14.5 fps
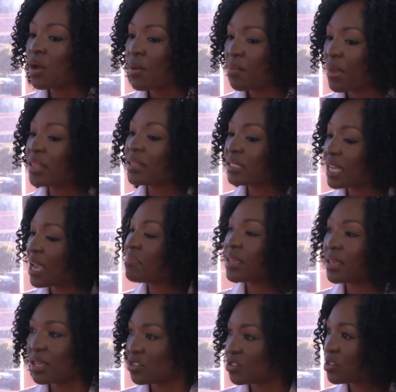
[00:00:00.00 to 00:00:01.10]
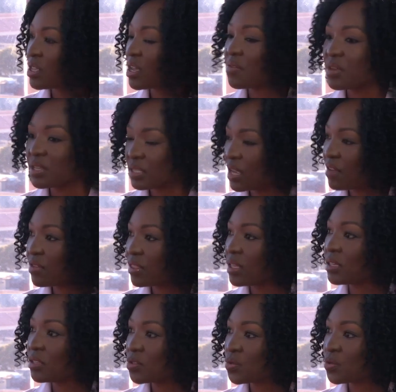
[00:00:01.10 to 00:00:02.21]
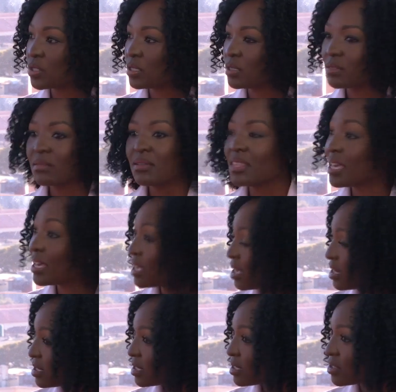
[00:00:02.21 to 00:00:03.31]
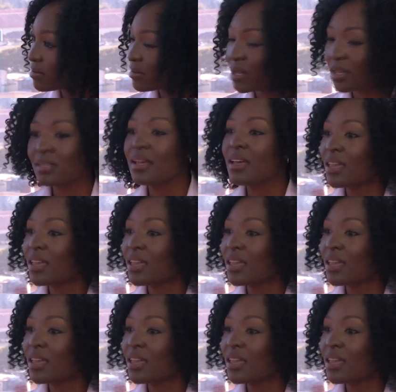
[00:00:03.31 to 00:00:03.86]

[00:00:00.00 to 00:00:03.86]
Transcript: by the time they get to their race, everything is sorted. Their kit as well,